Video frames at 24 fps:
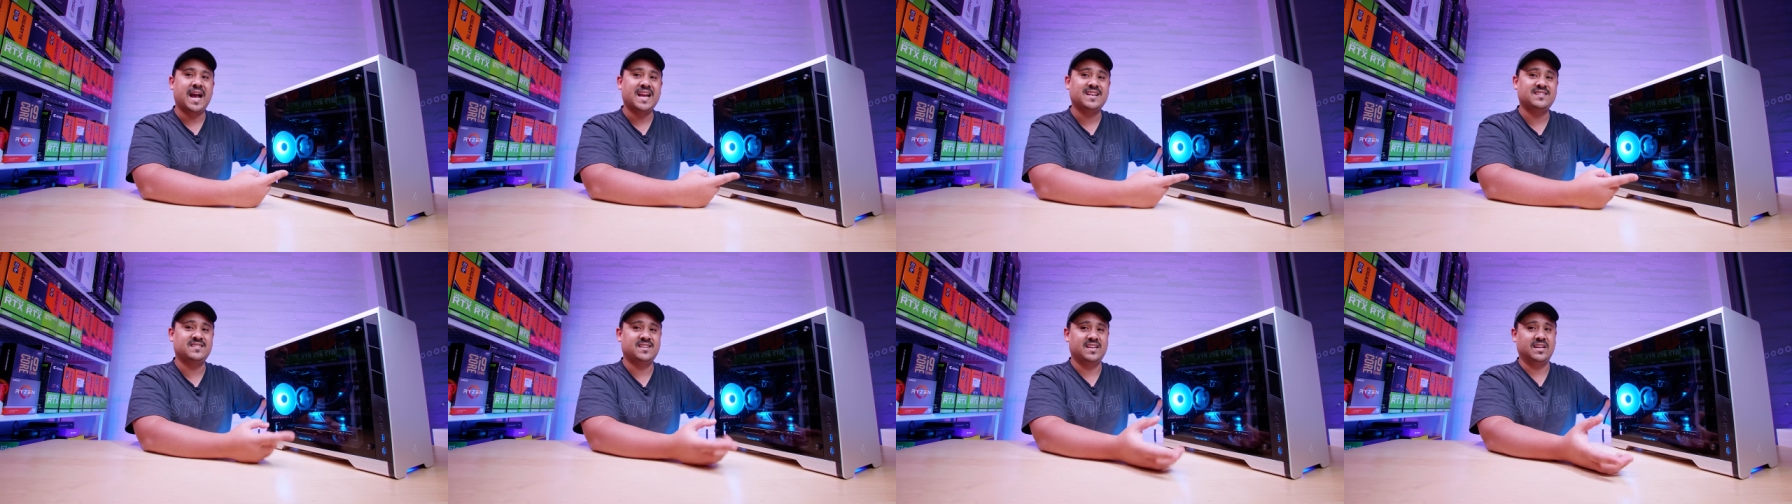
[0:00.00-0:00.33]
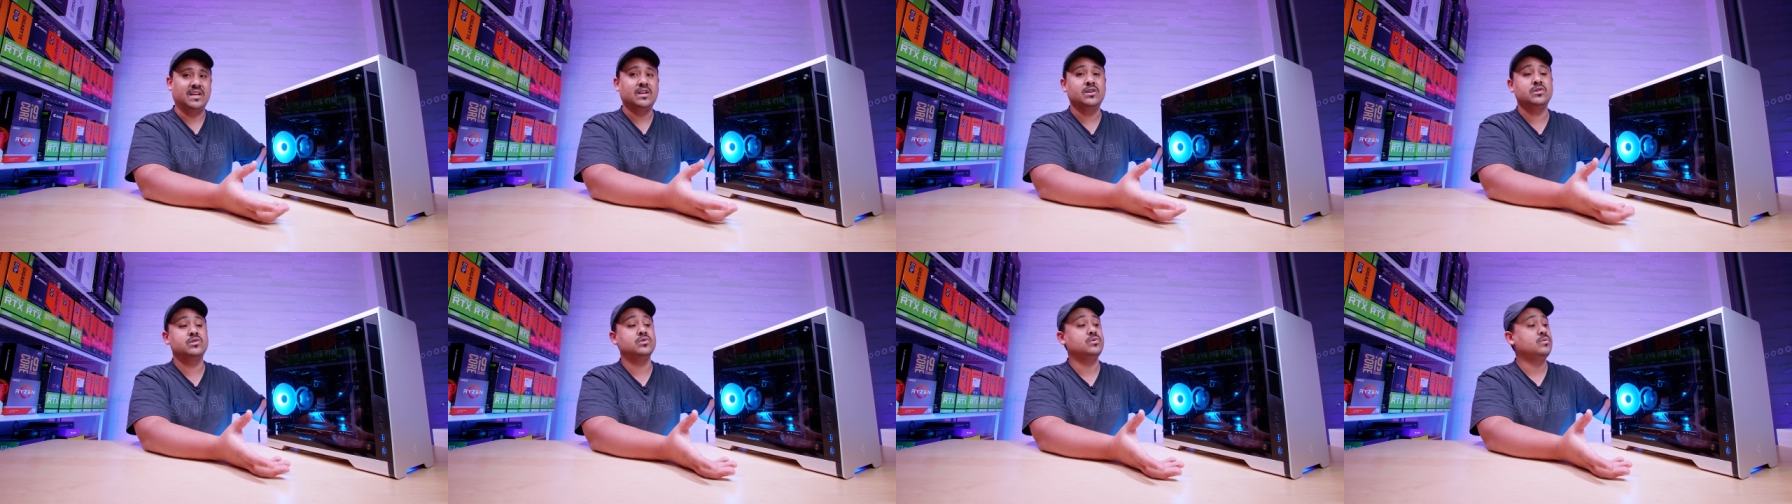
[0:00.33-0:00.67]
I
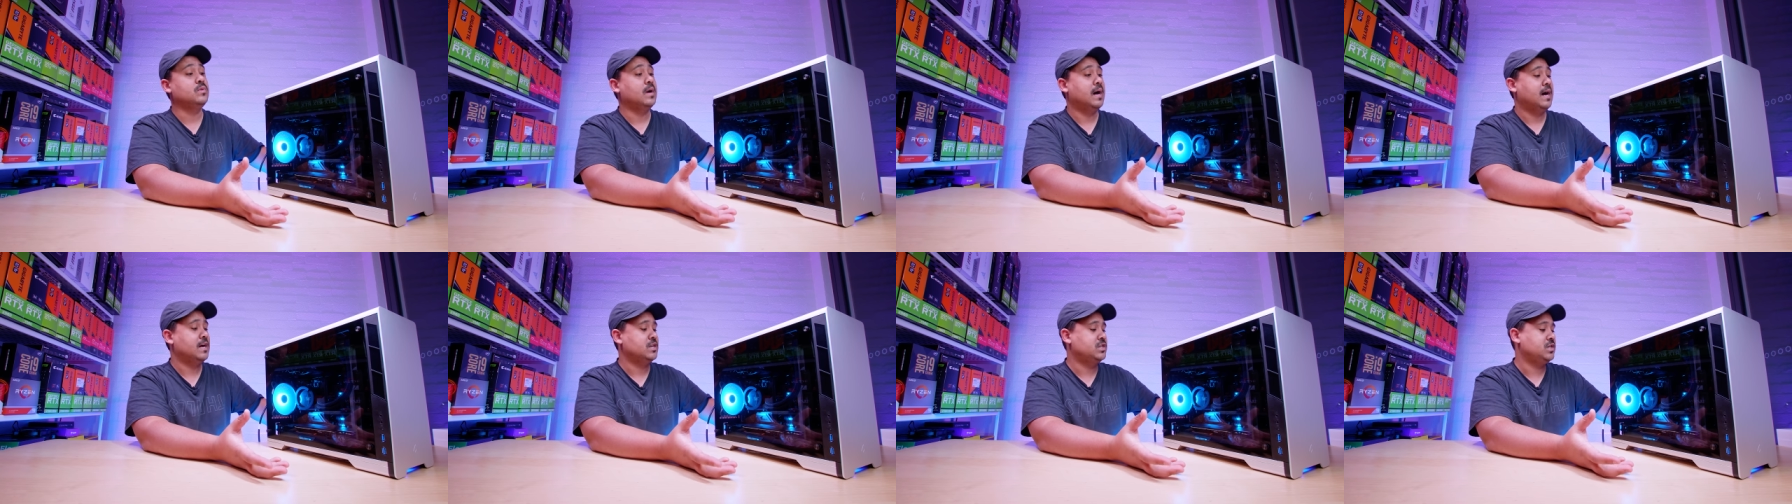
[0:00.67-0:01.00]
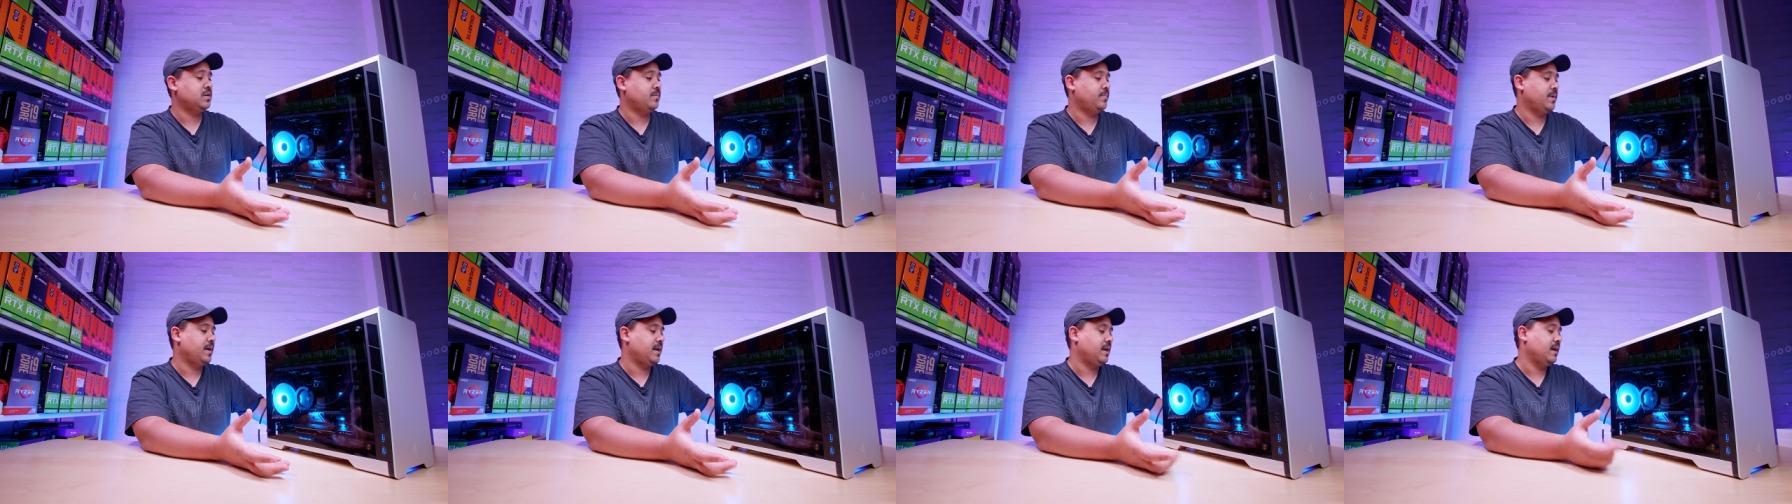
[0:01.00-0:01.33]
didn't do
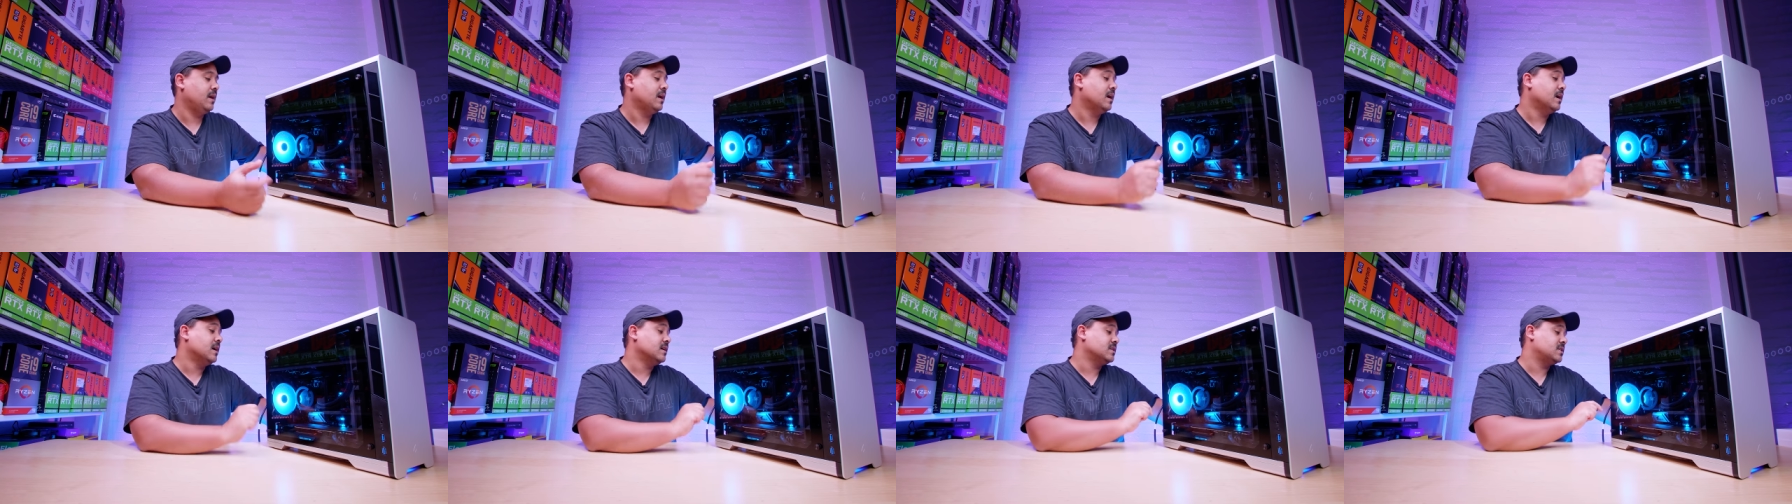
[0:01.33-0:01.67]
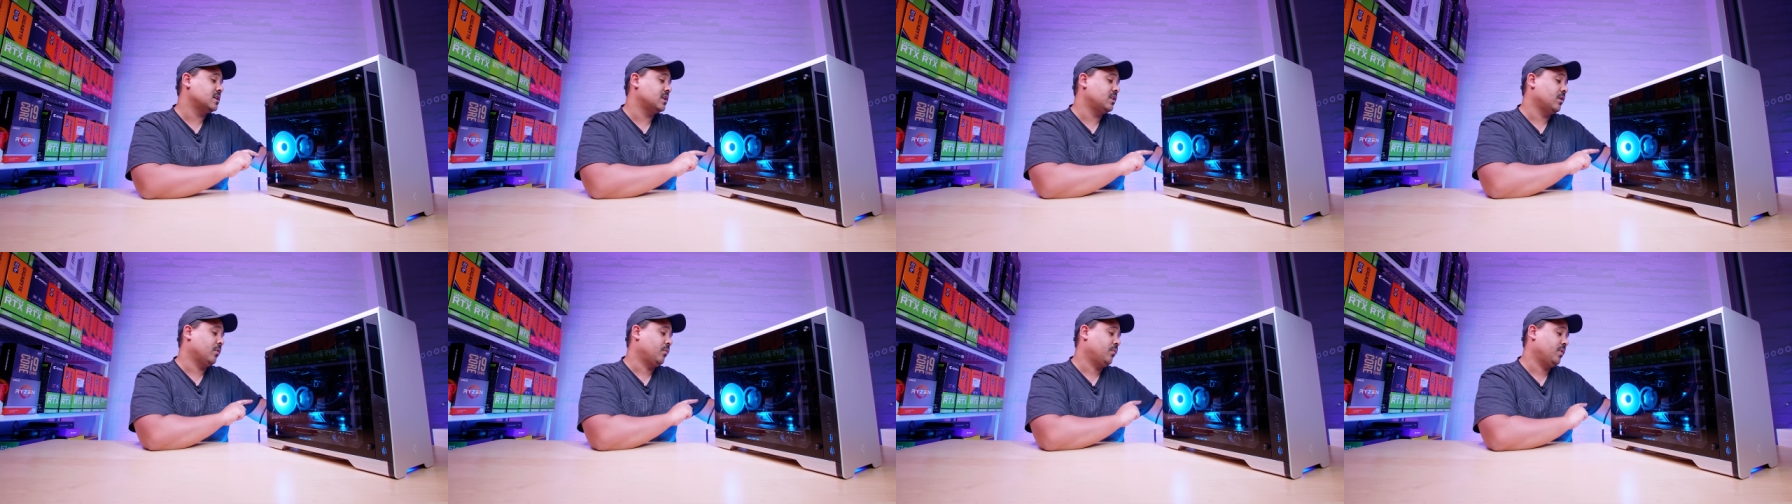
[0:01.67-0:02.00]
RGB.
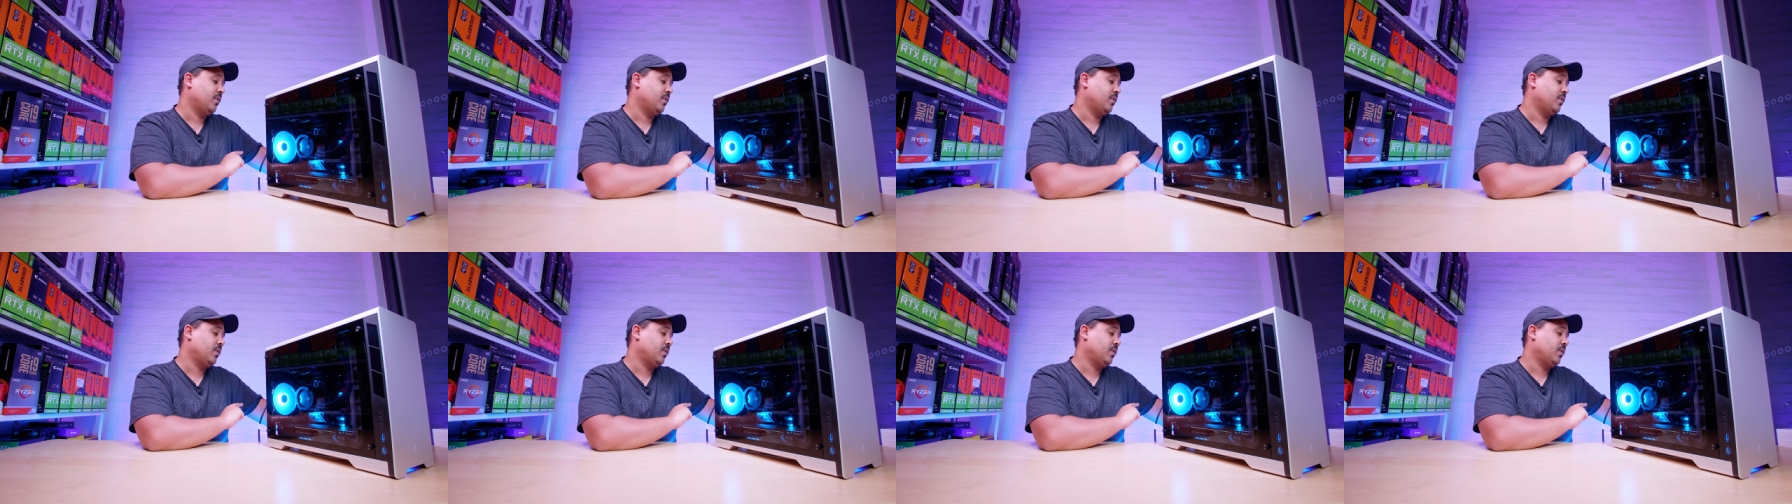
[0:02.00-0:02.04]
So the